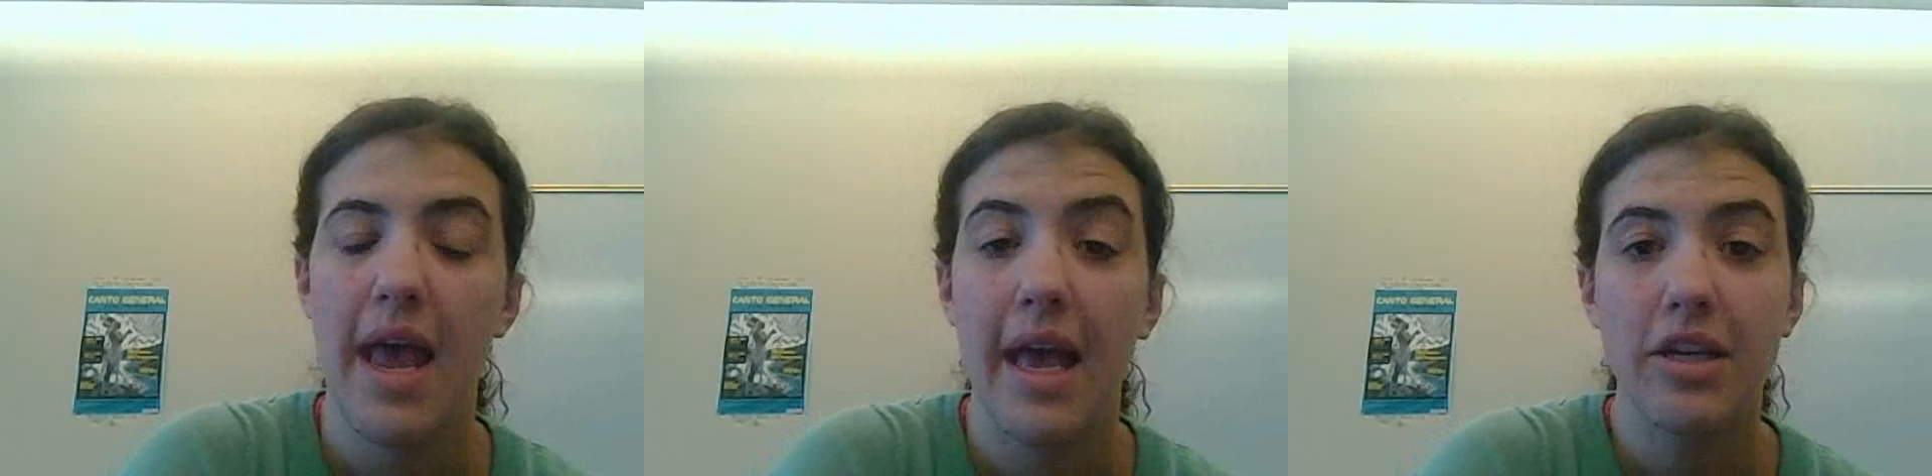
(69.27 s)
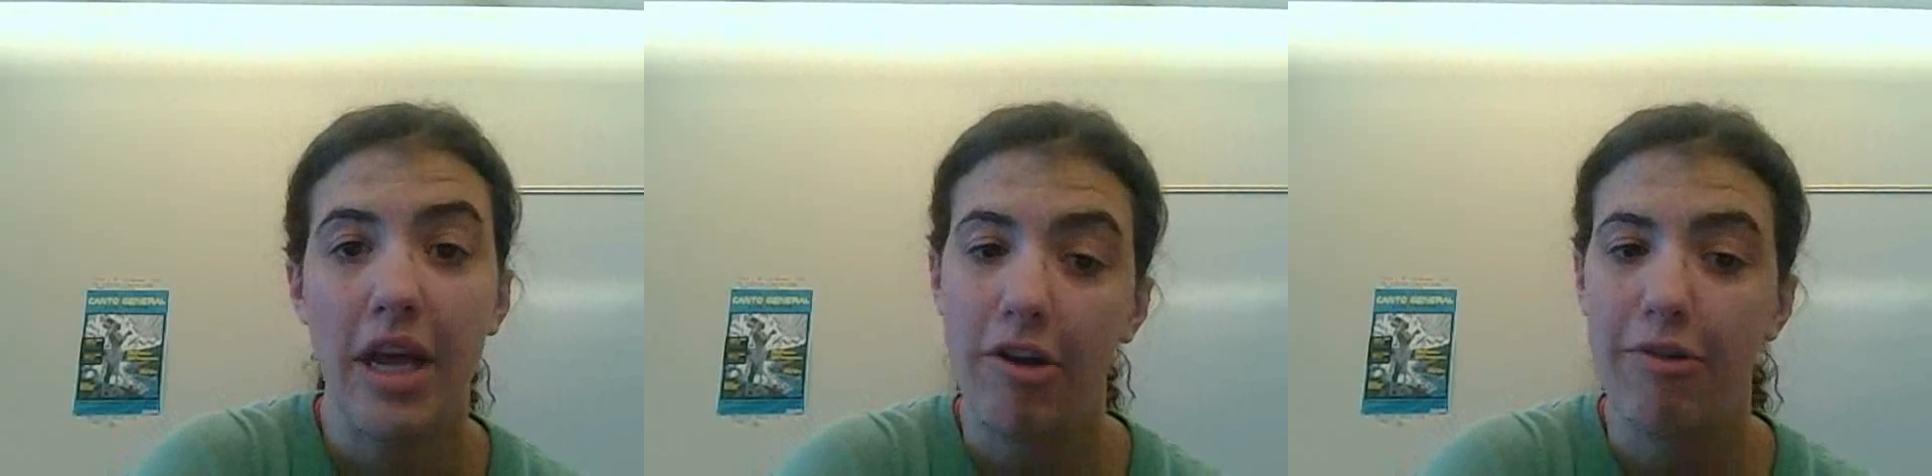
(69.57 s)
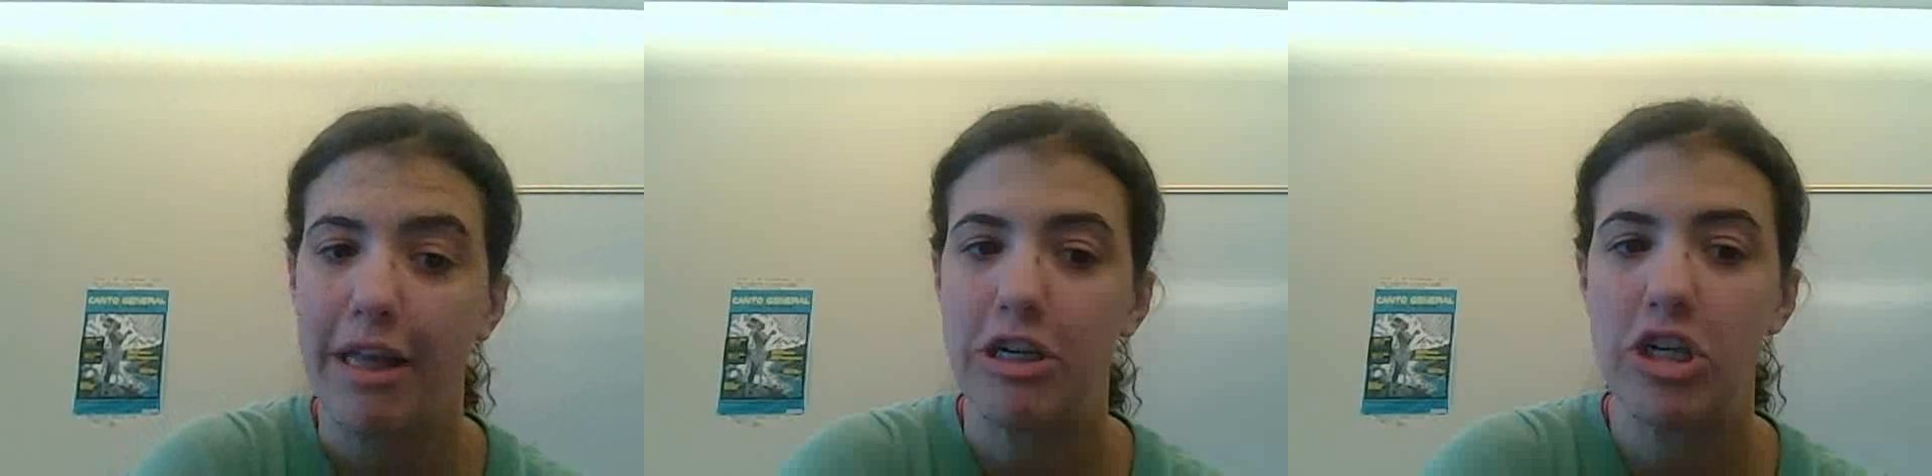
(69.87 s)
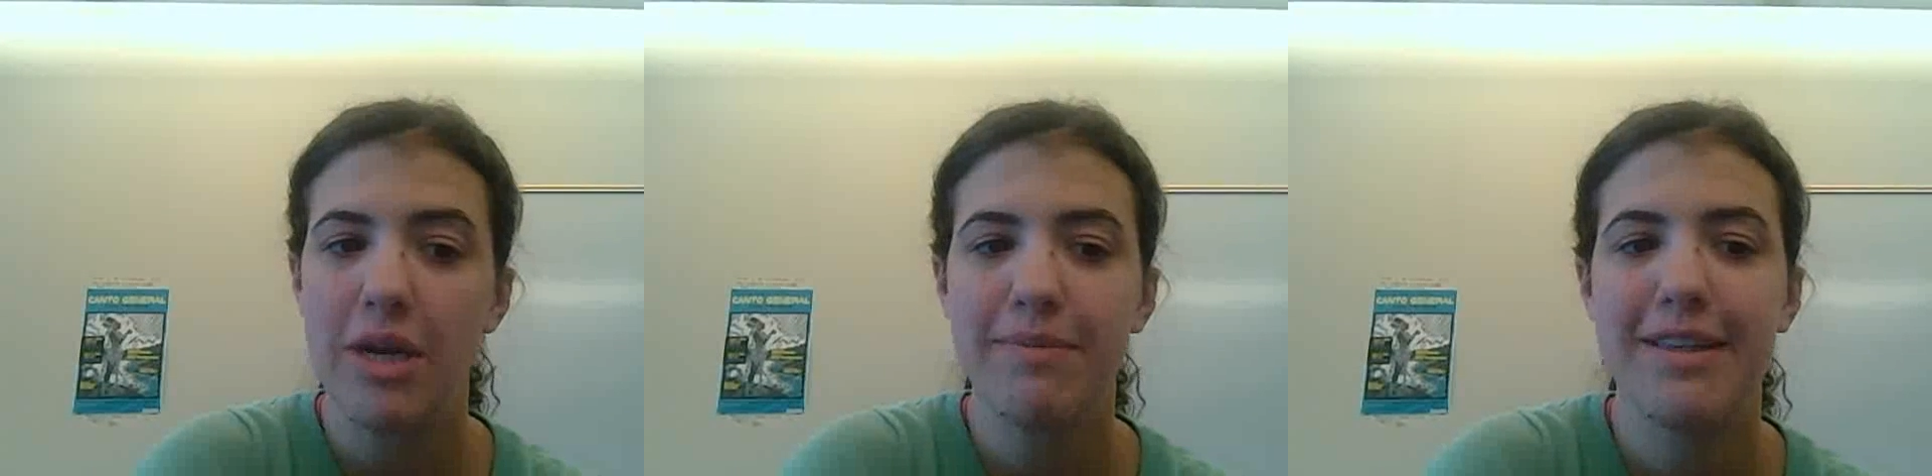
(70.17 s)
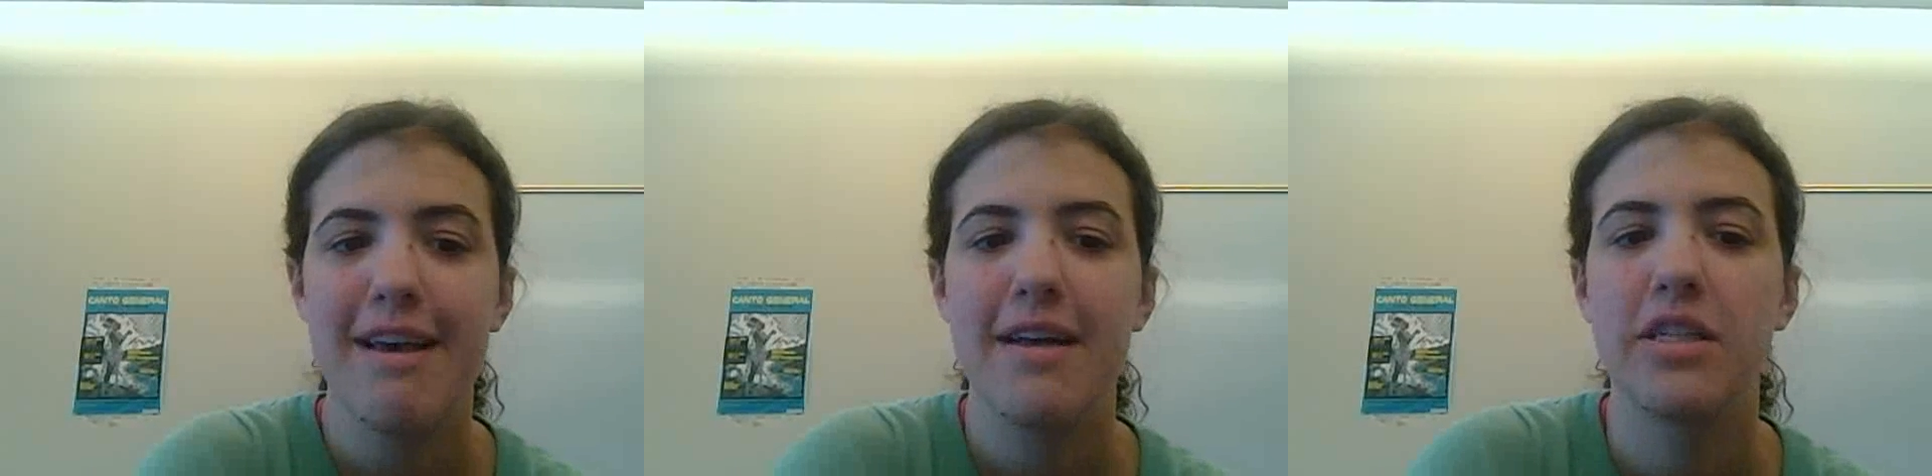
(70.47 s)
and angle
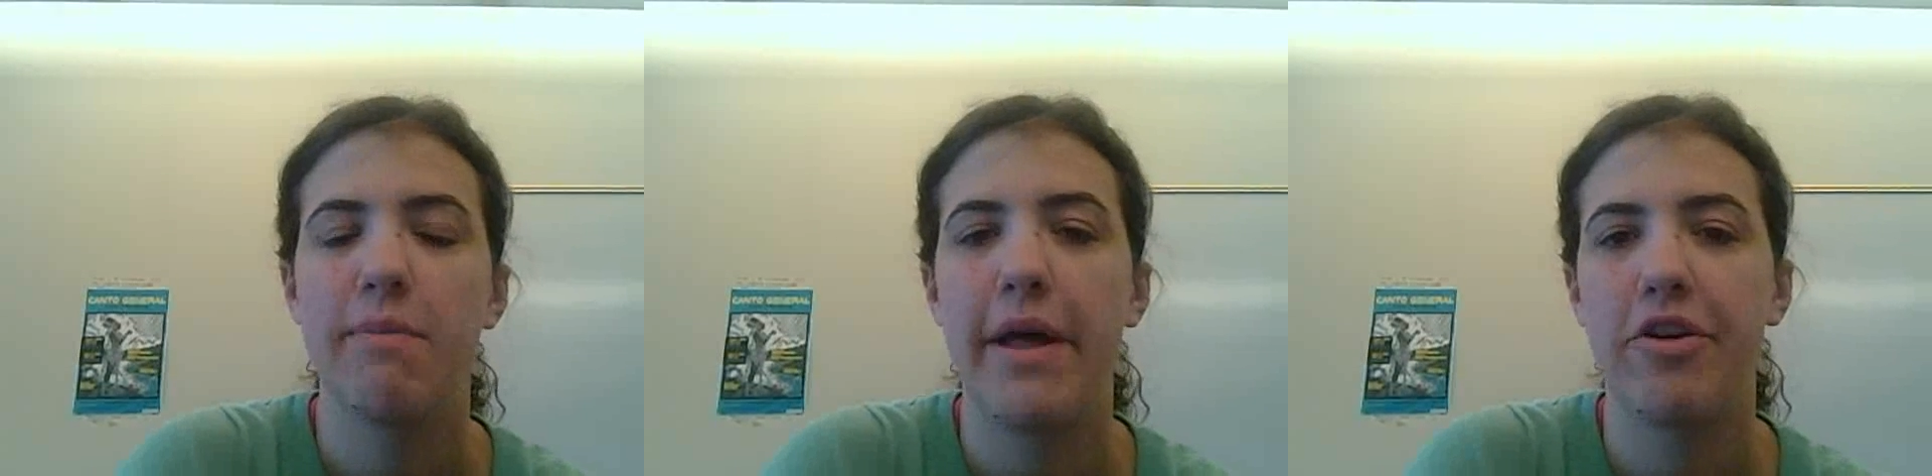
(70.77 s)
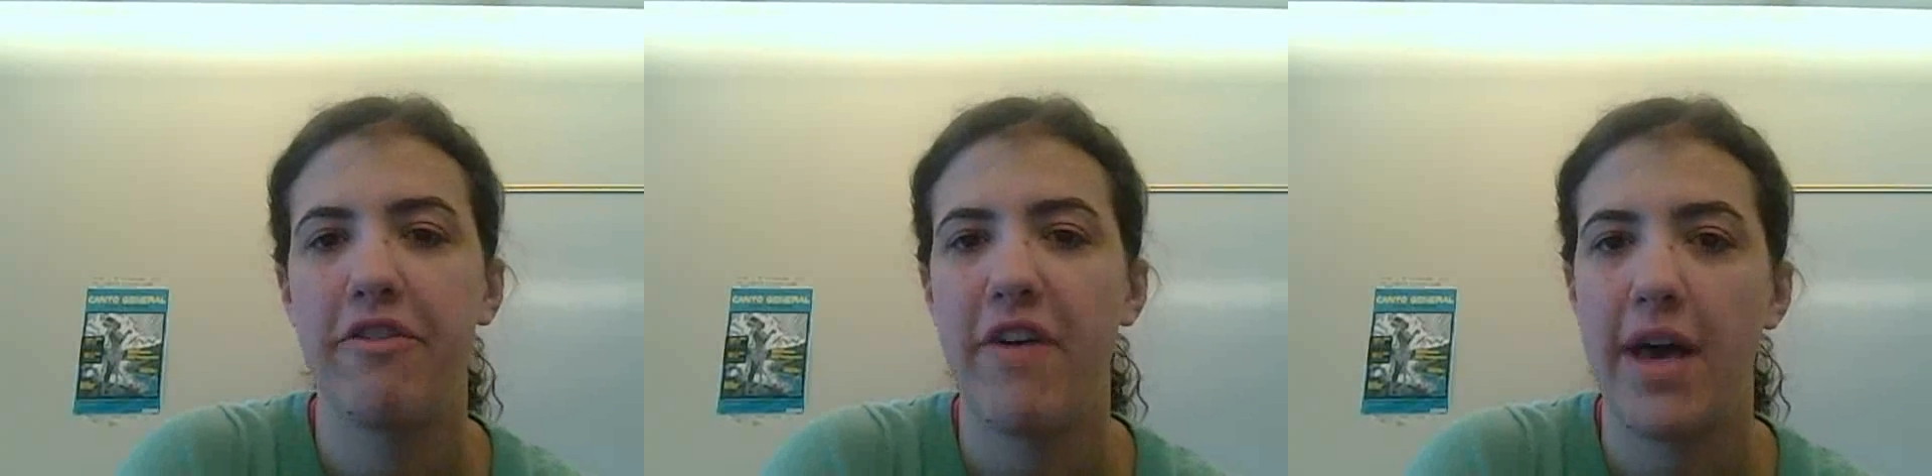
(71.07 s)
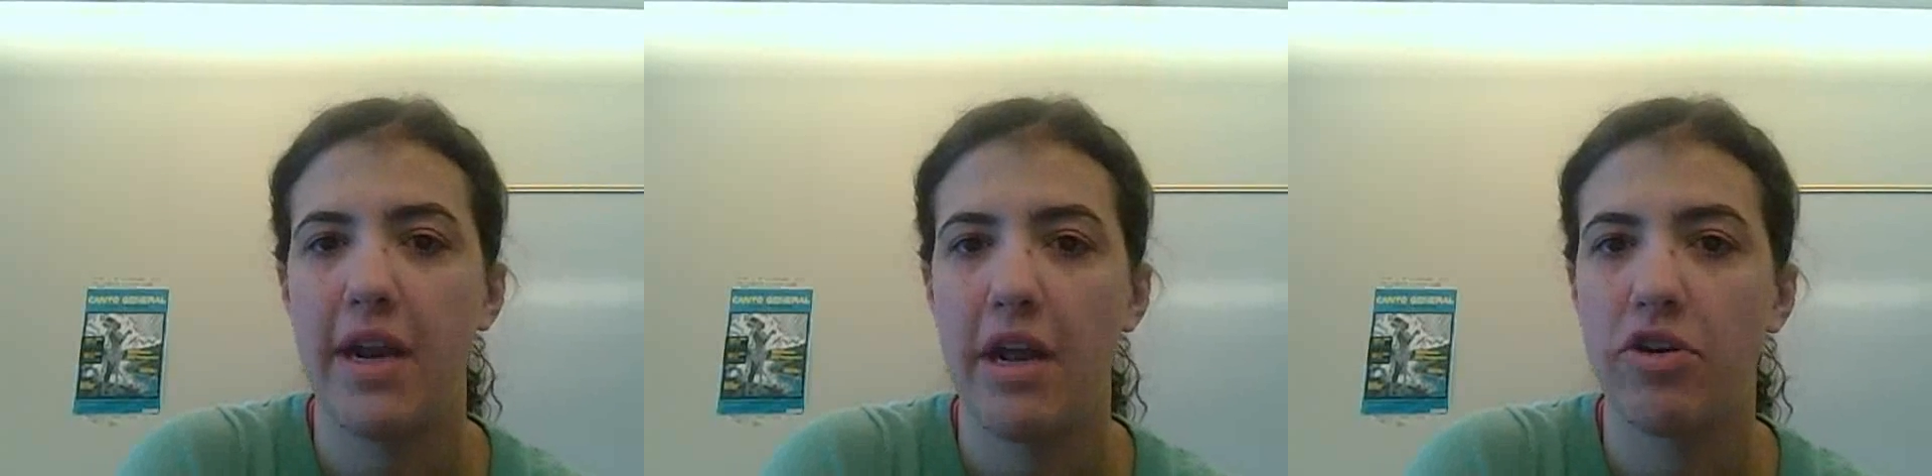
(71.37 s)
relationships to better define and